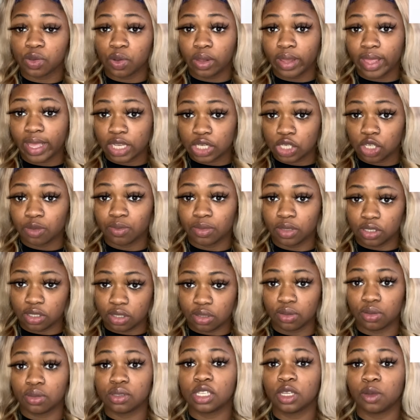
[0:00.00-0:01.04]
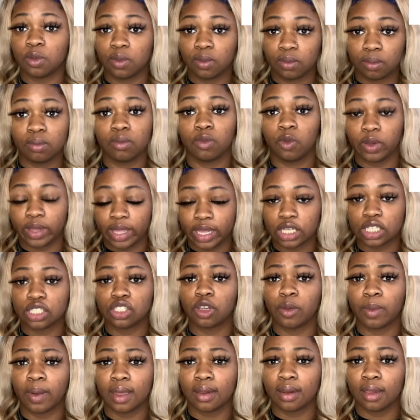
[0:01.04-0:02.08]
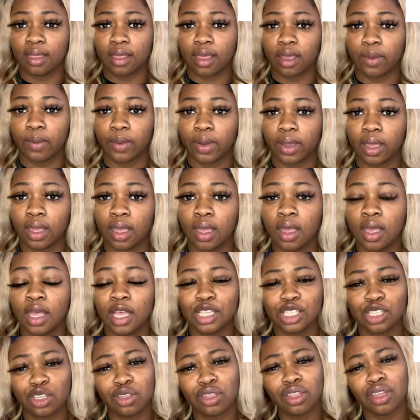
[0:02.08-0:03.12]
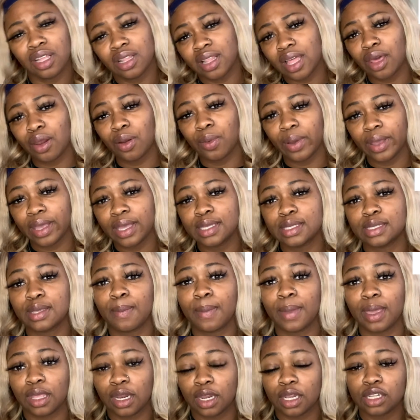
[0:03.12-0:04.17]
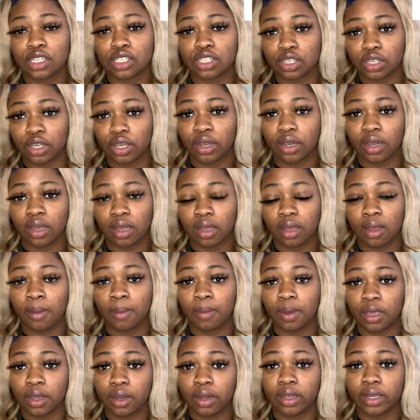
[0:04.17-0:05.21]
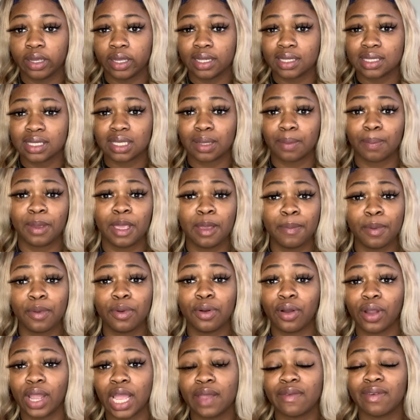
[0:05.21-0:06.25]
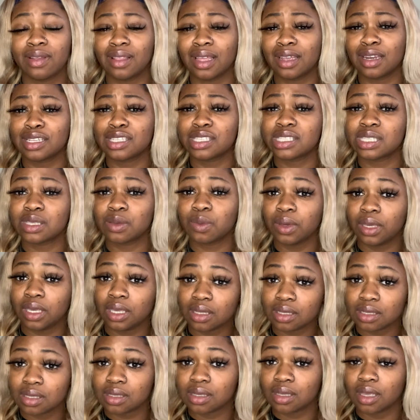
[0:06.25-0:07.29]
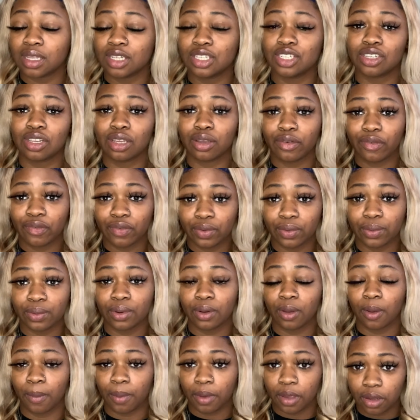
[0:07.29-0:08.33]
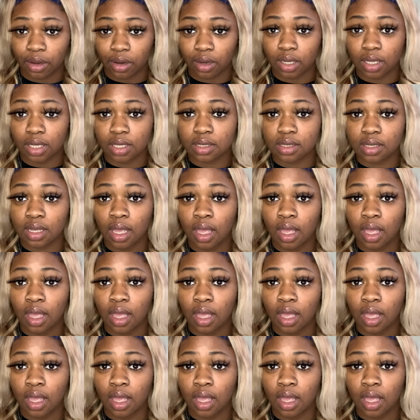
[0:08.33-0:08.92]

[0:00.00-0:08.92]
relax your muscles and relaxes your body that way. So there are a lot of ways to manage your periods. People crave a lot of sweets and junk food on periods.